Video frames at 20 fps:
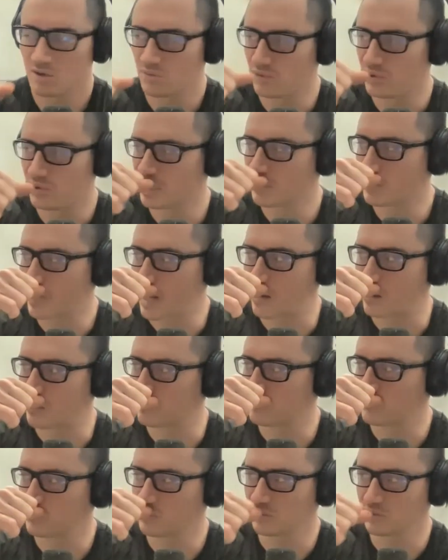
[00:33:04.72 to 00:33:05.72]
really
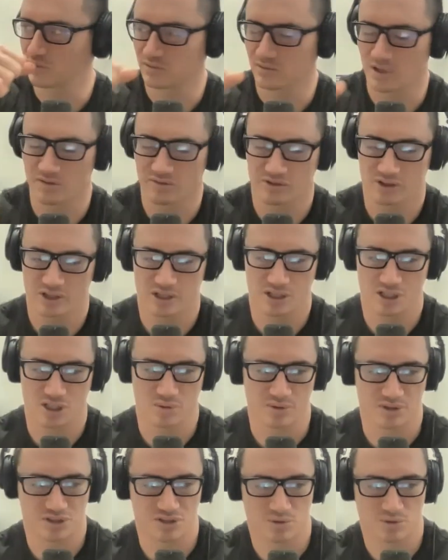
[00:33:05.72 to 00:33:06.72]
powerful and
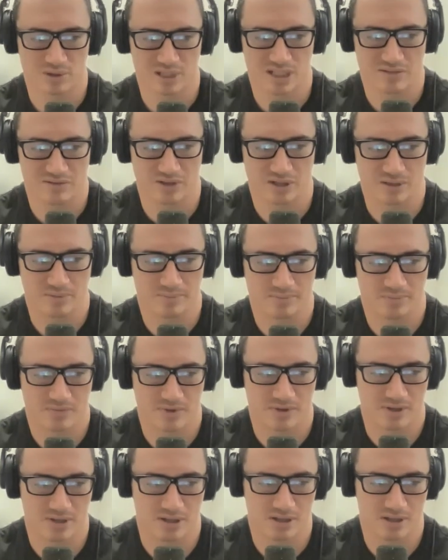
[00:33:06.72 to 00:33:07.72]
virtuous or whatever,
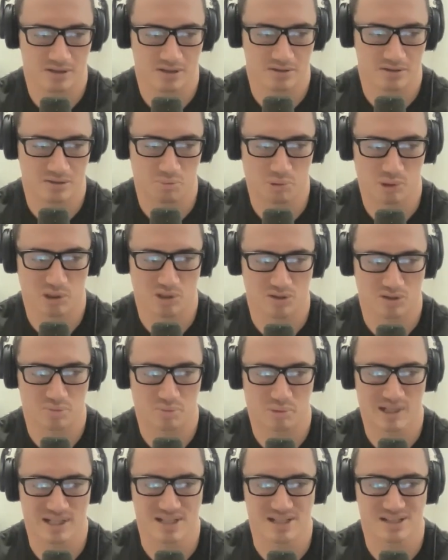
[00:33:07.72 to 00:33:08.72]
the blonde
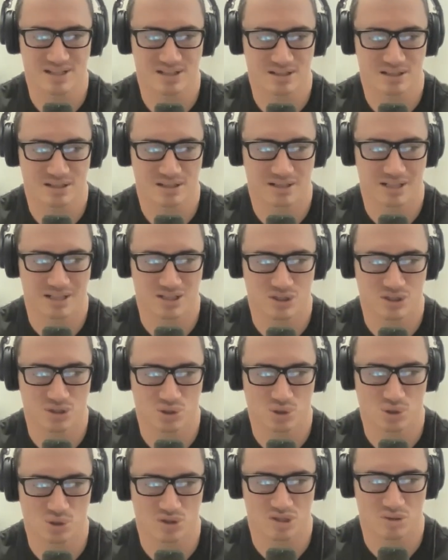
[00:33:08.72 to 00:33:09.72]
beasts that Nietzsche
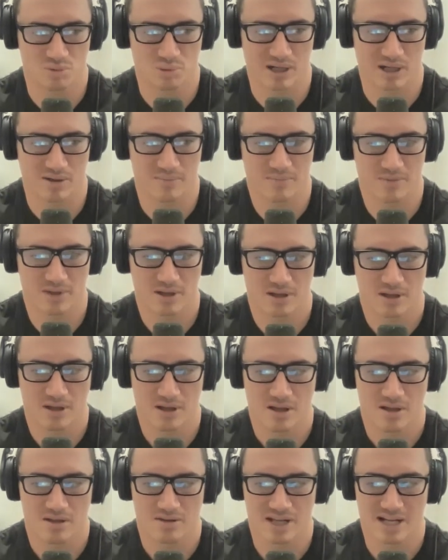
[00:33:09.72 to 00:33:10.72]
talks about,
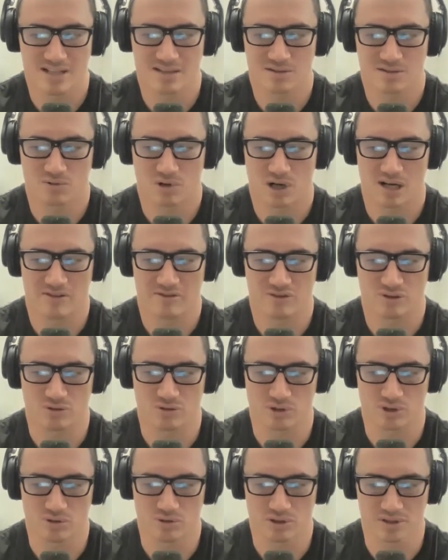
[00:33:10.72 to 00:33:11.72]
they're the rightful
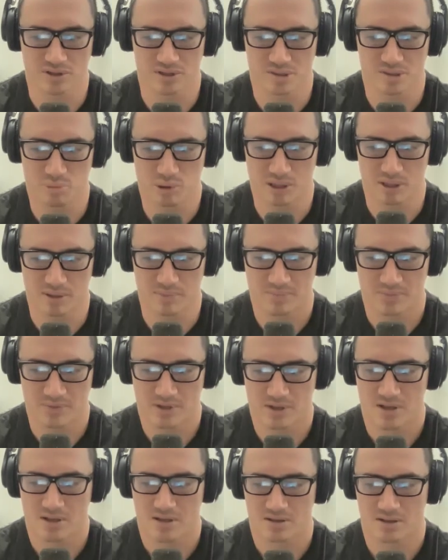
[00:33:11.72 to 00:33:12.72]
rulers, but
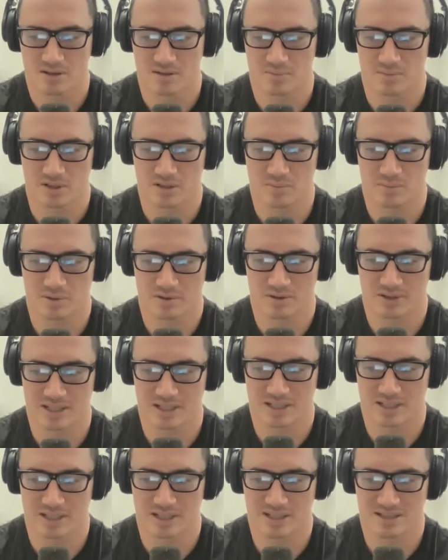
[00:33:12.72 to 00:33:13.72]
the
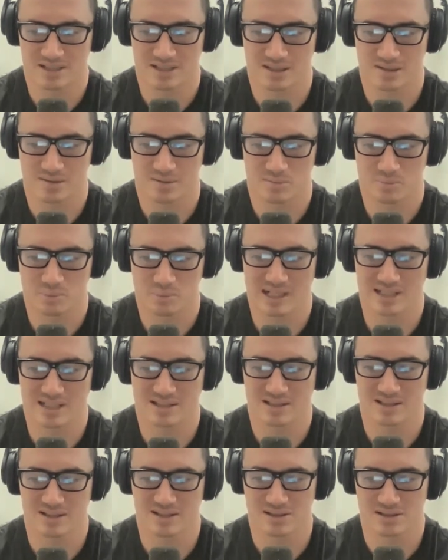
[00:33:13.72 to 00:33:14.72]
pathetic
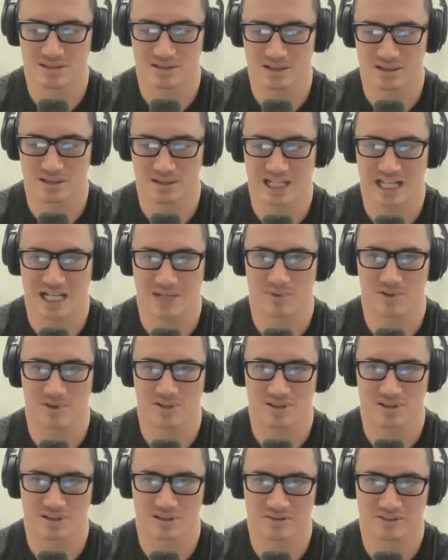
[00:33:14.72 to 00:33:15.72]
betas and
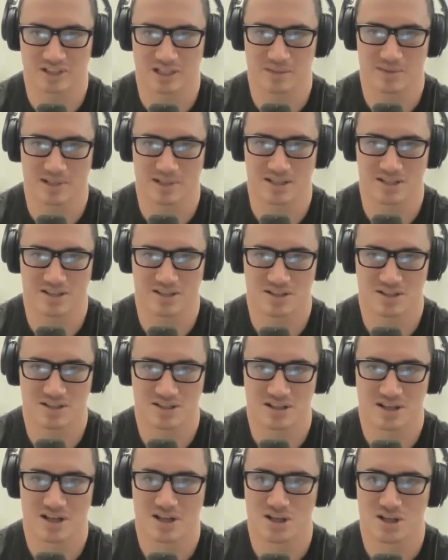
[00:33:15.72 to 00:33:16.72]
gammas and the feminists
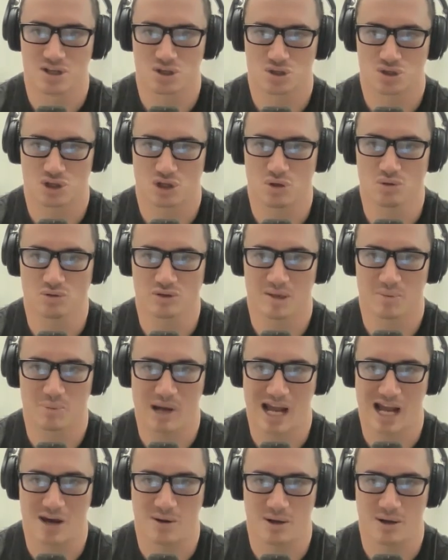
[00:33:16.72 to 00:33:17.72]
stole their
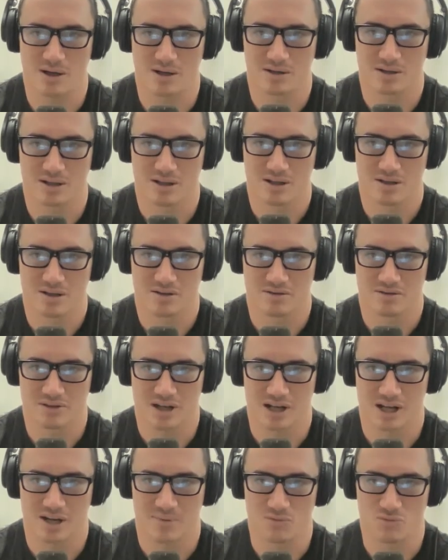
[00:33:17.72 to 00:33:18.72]
power,
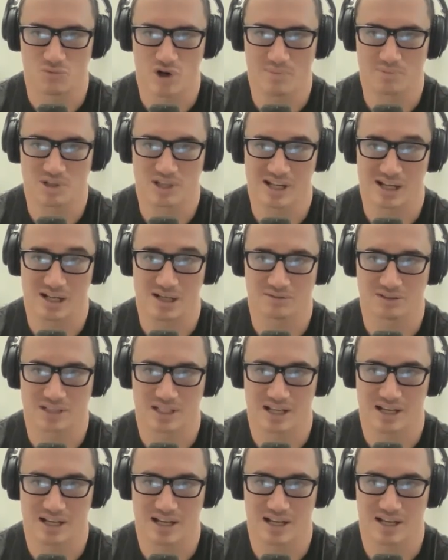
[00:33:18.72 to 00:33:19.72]
ripped it out of their
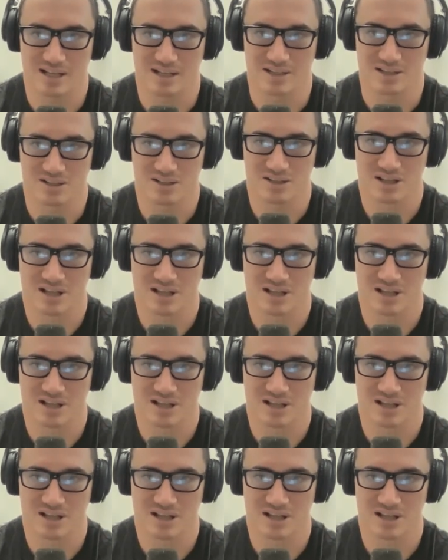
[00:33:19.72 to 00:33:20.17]
hands,